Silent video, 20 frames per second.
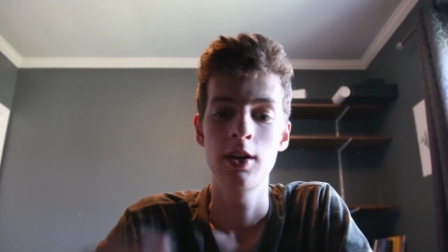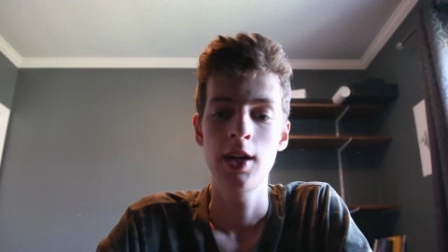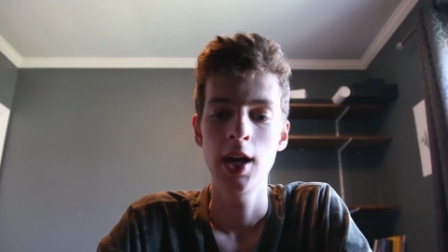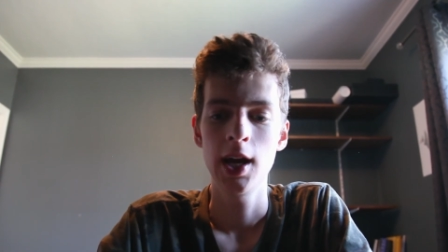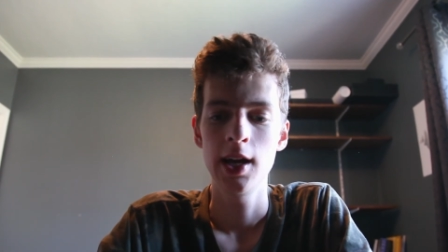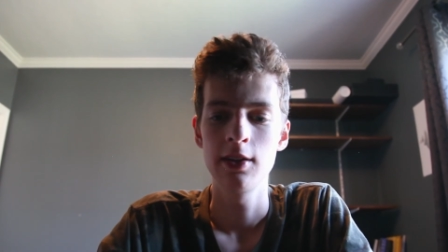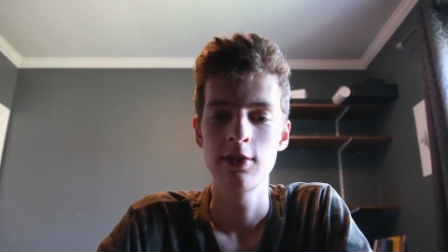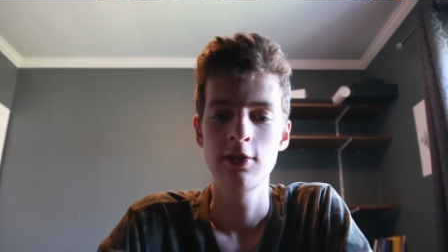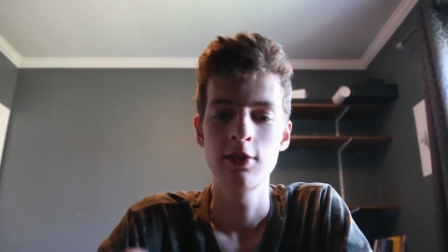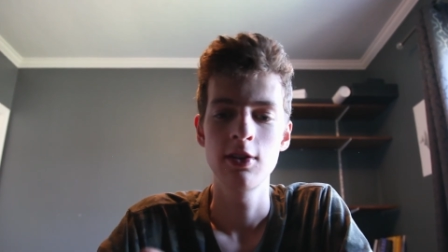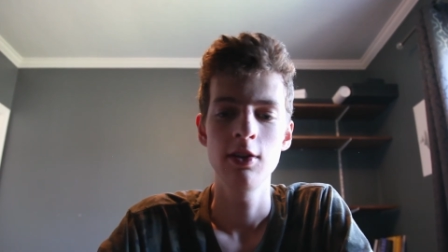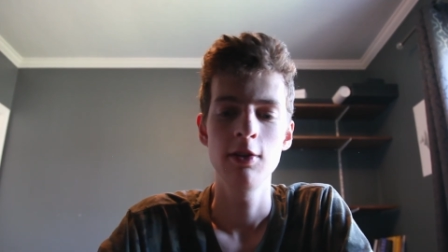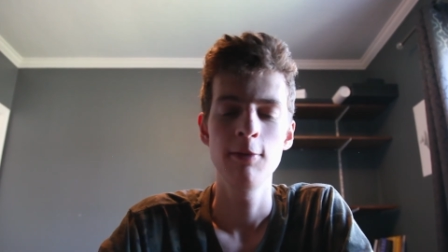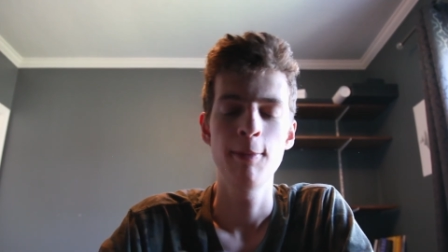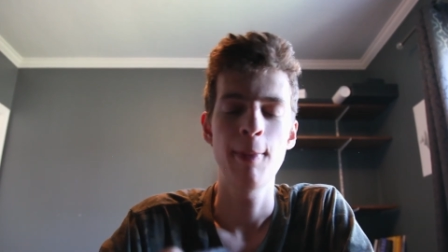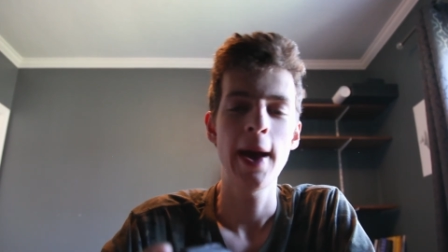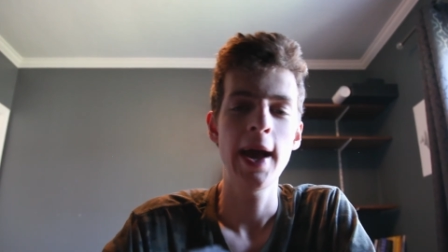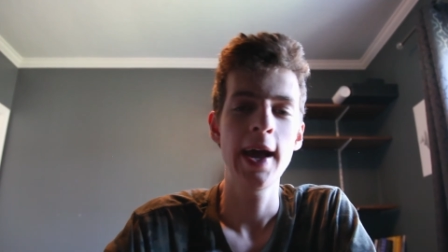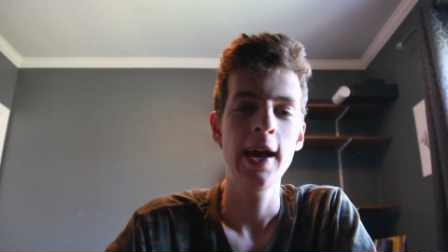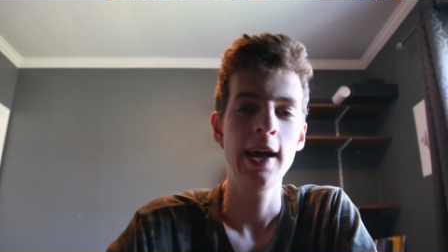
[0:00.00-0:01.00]
okay, so you
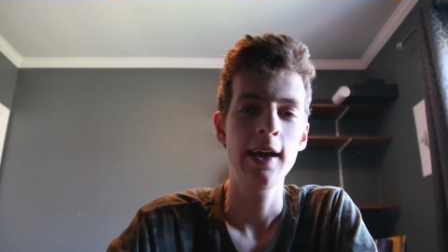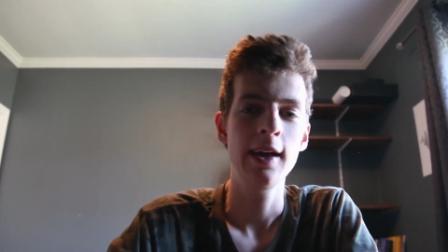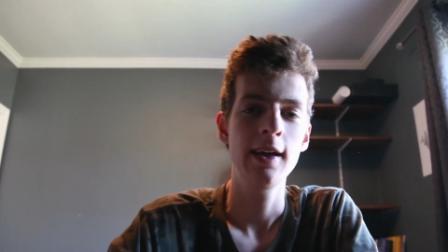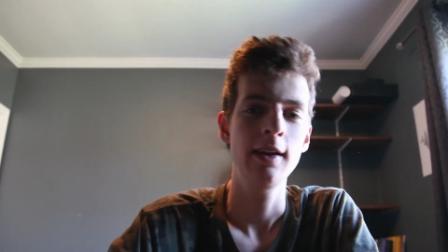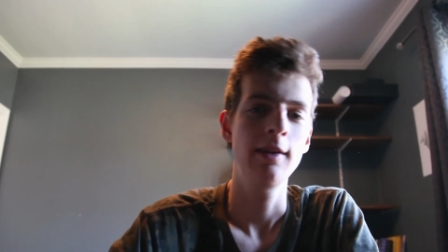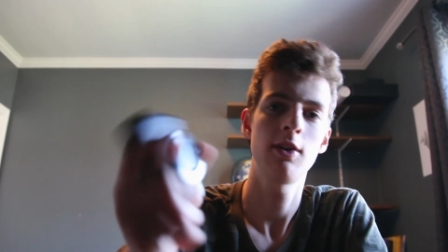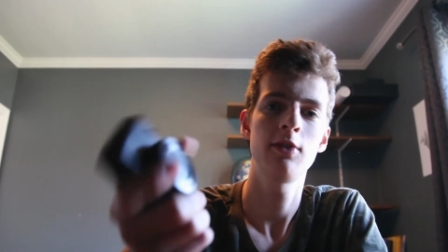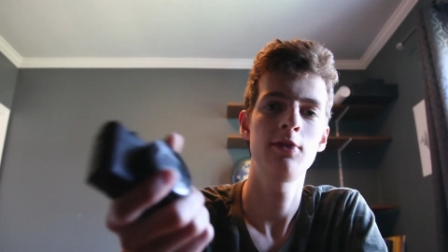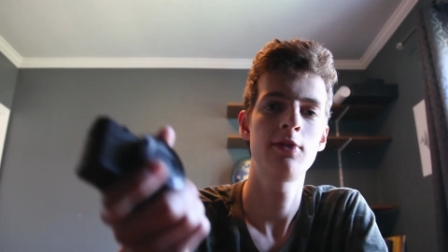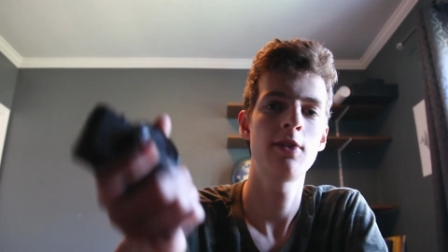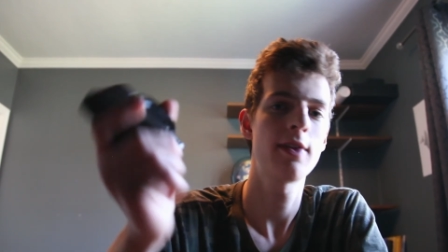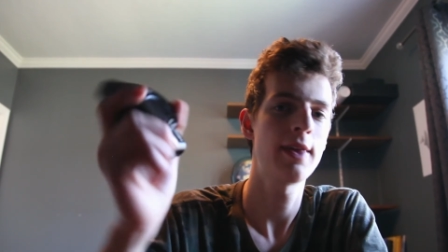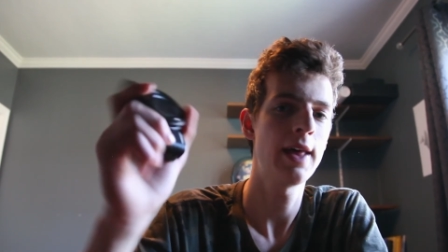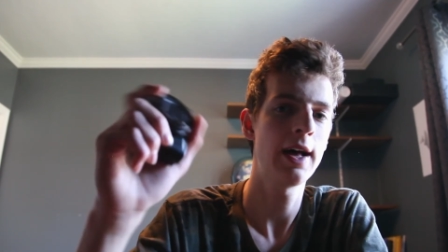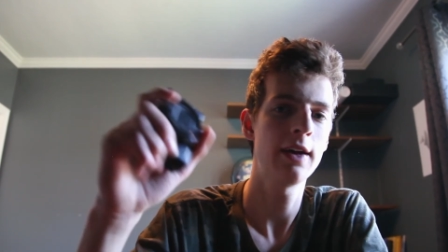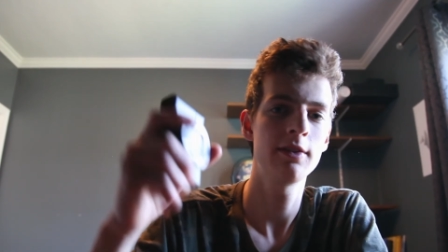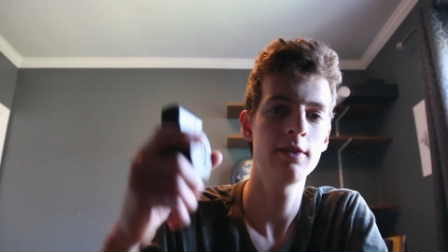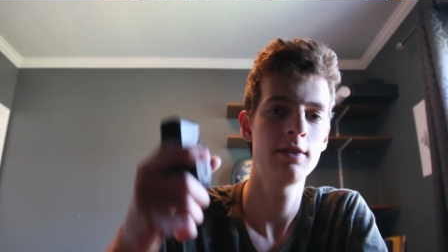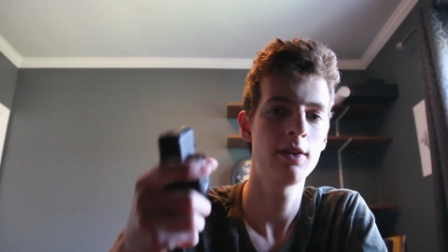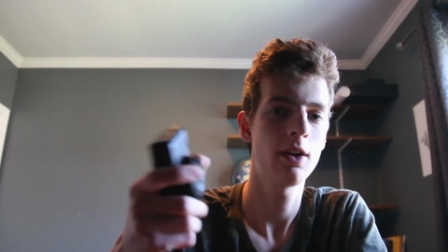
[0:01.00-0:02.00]
pay close to
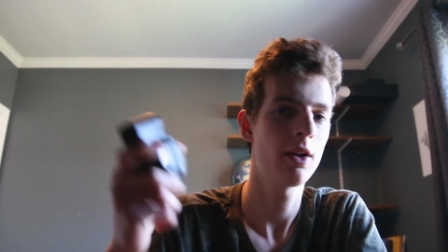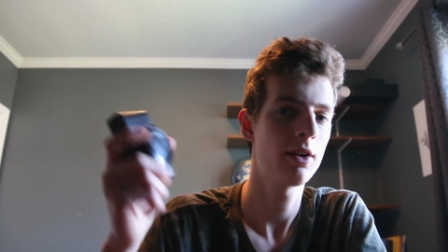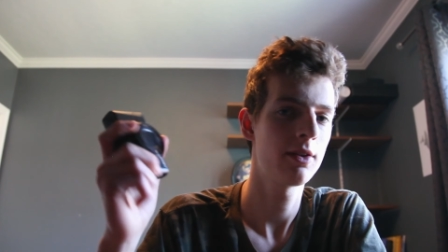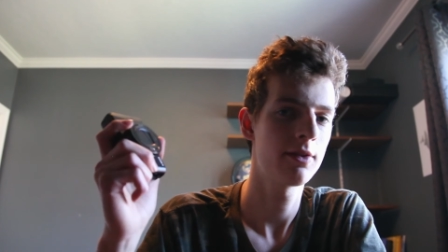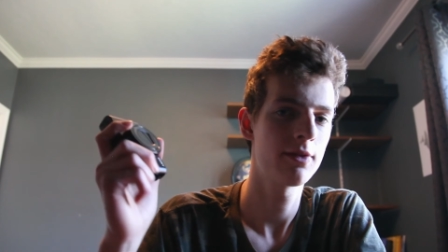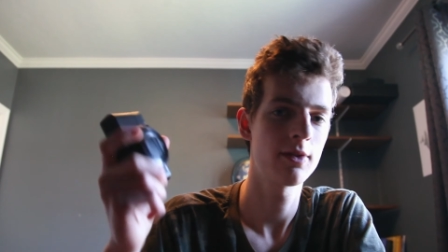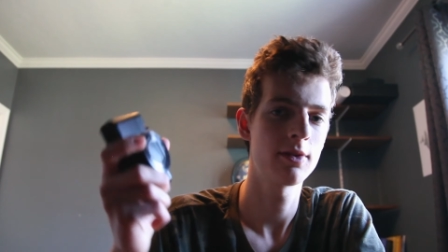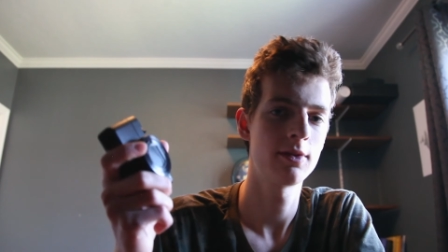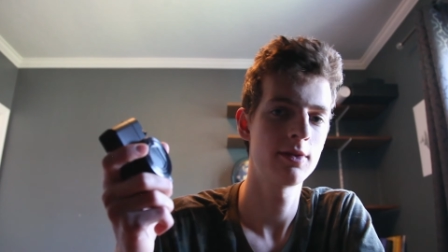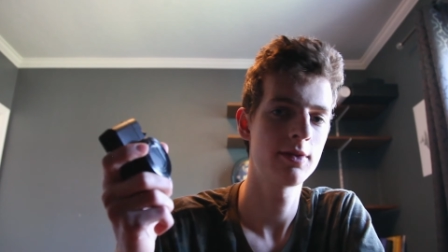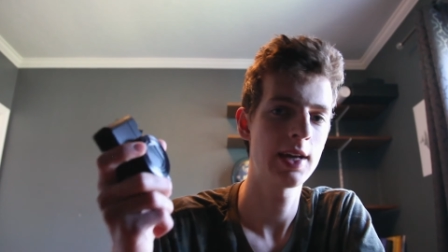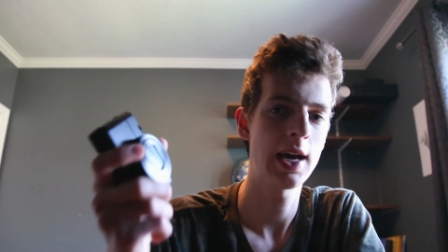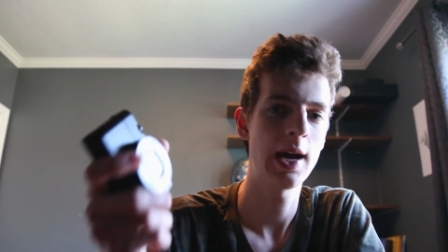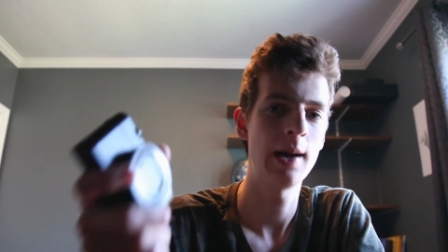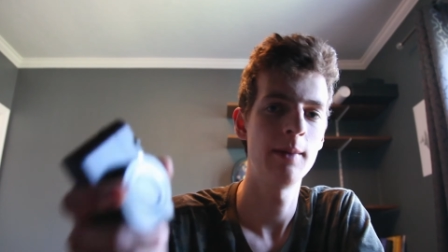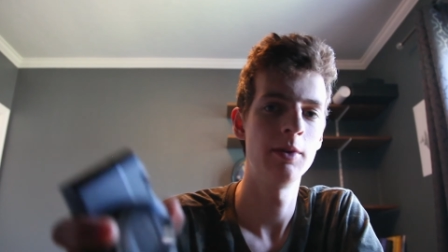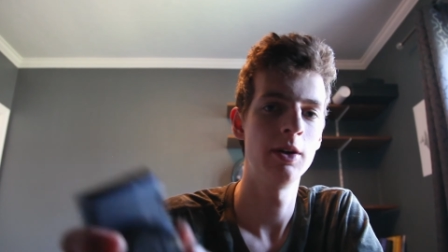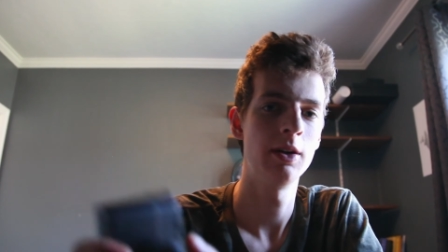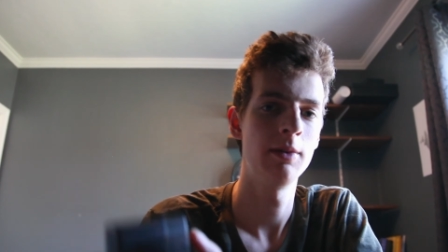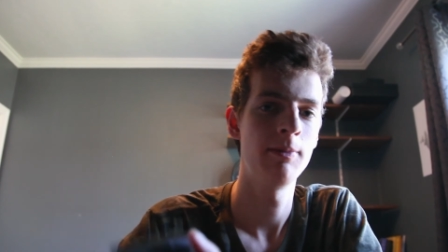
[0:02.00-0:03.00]
$1,000 for this
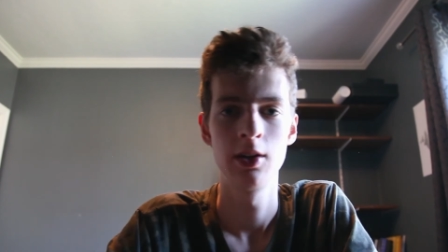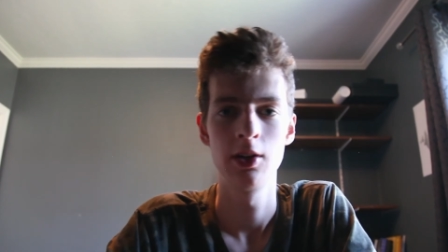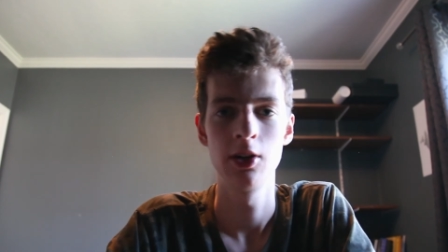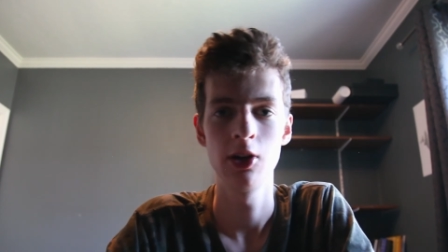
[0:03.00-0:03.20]
camera.